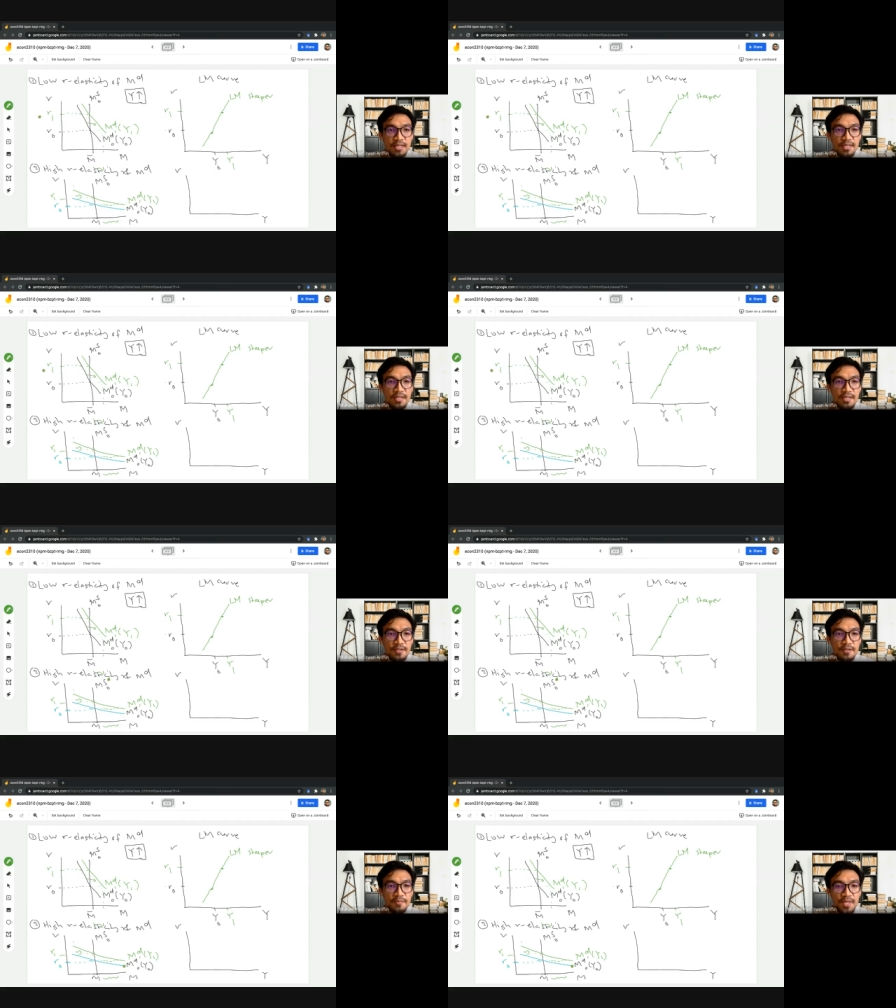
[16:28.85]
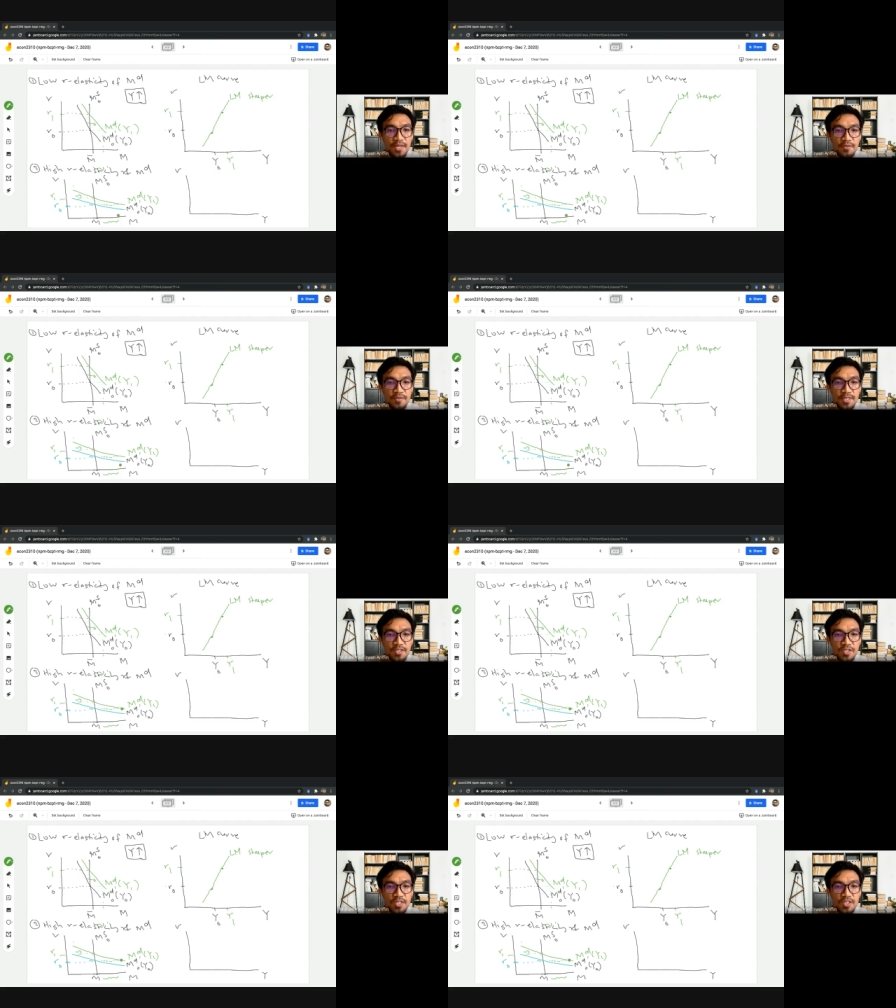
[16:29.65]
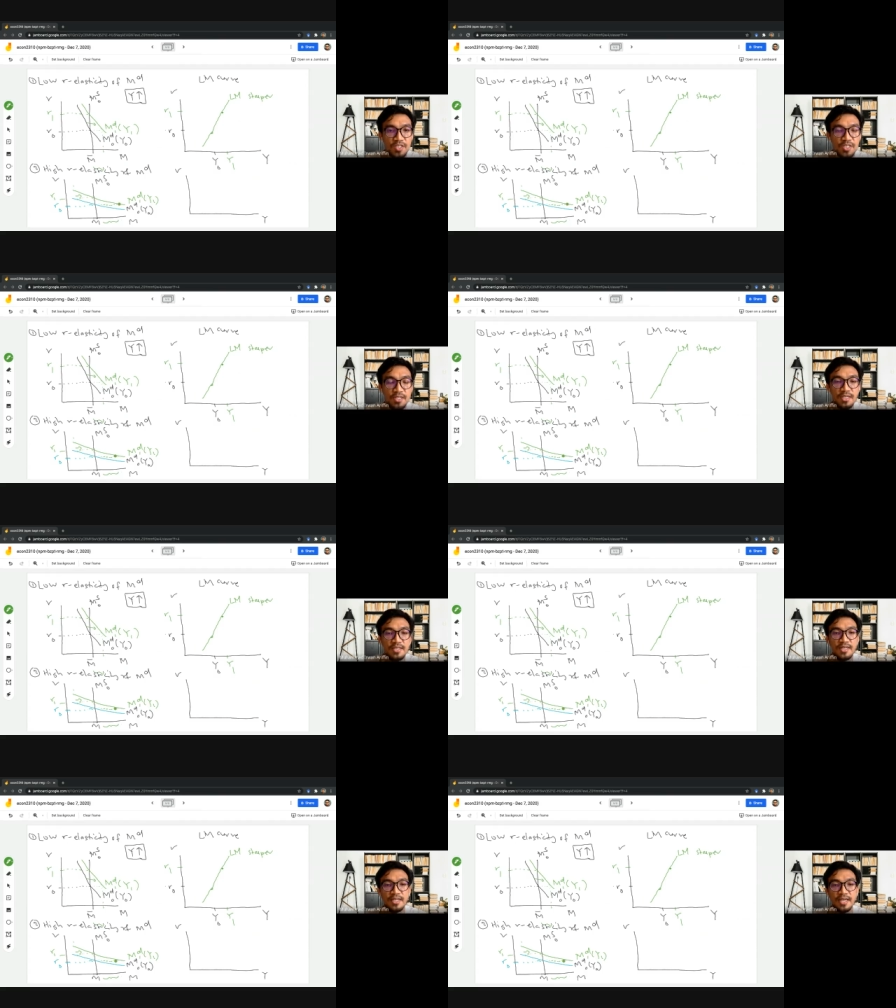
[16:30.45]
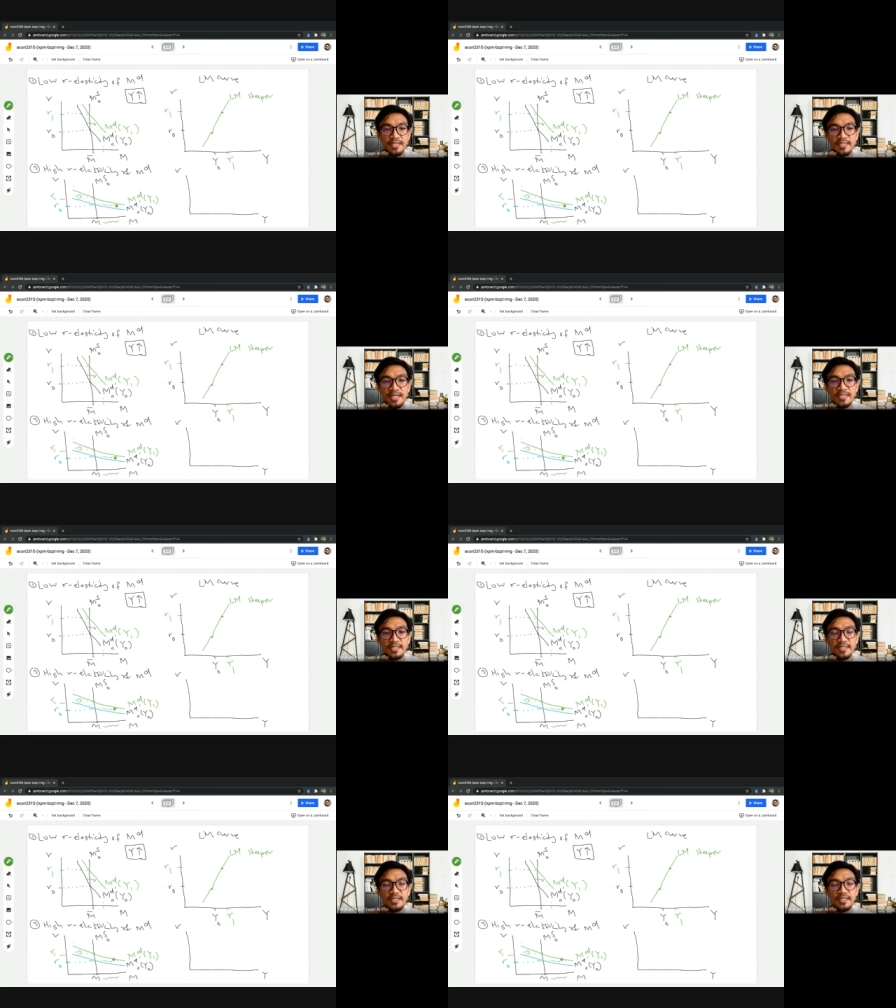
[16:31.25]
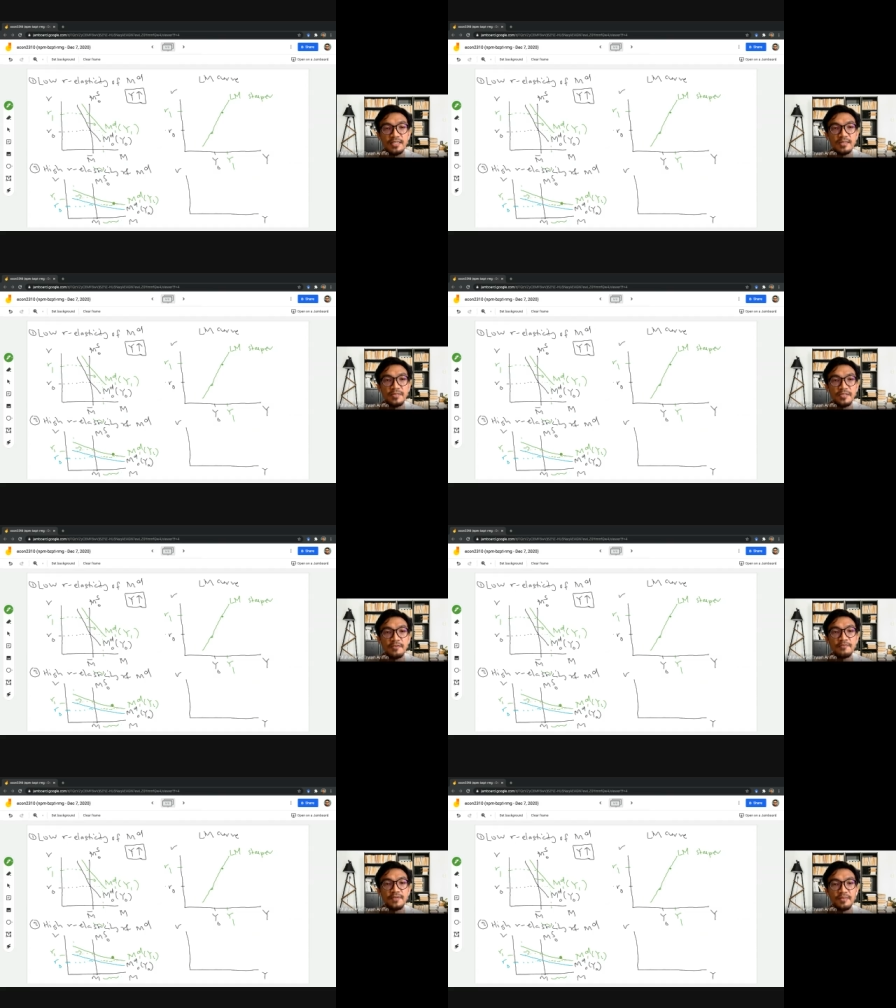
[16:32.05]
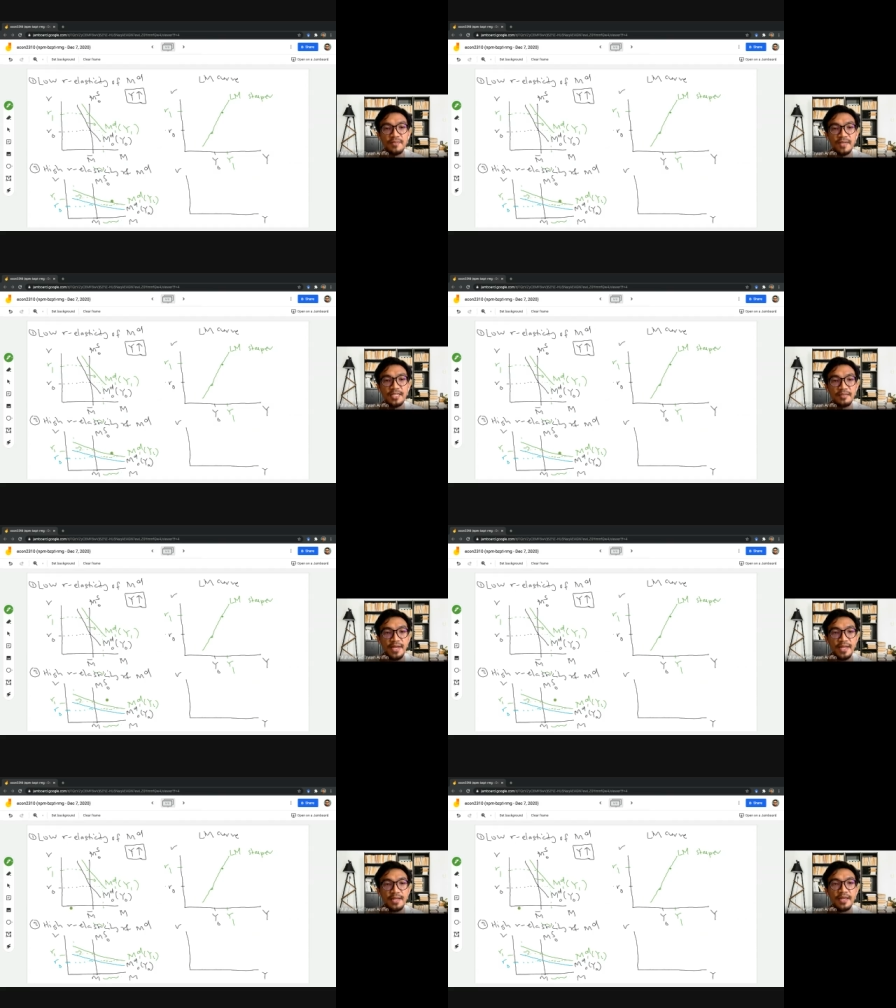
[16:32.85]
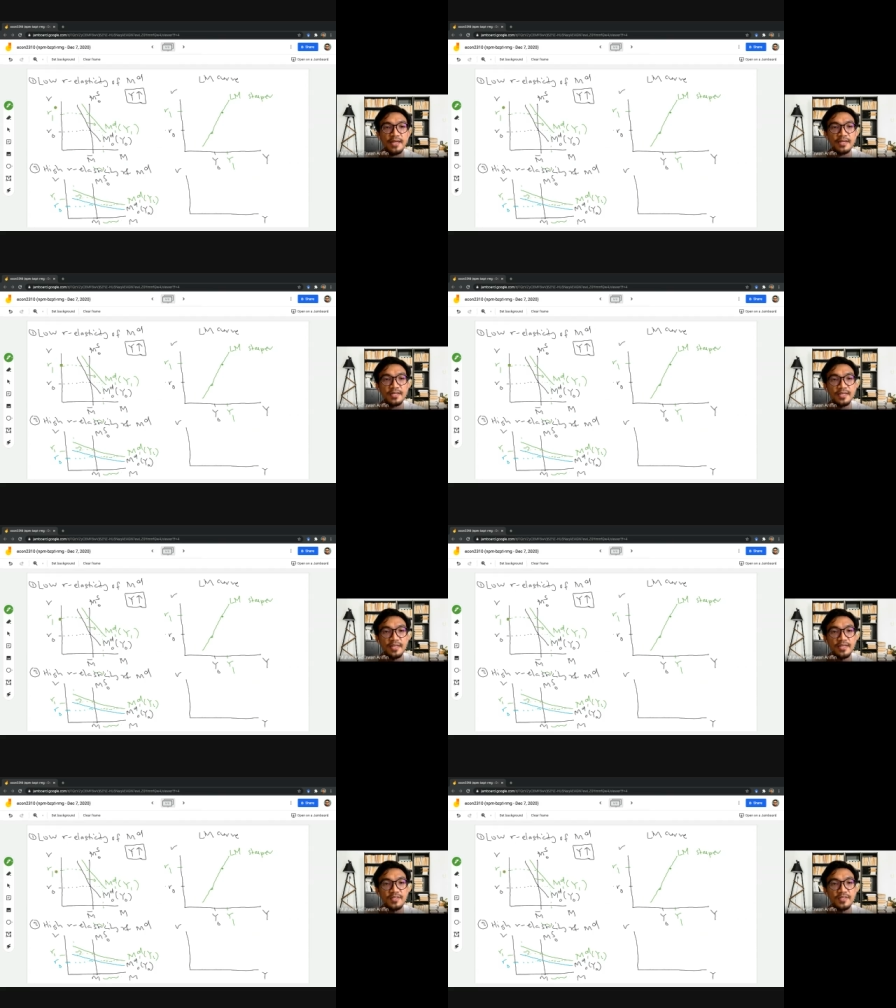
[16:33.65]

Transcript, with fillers: uh, compared to the change in the, the, the excess uh, in terms of uh, money demand. Okay, so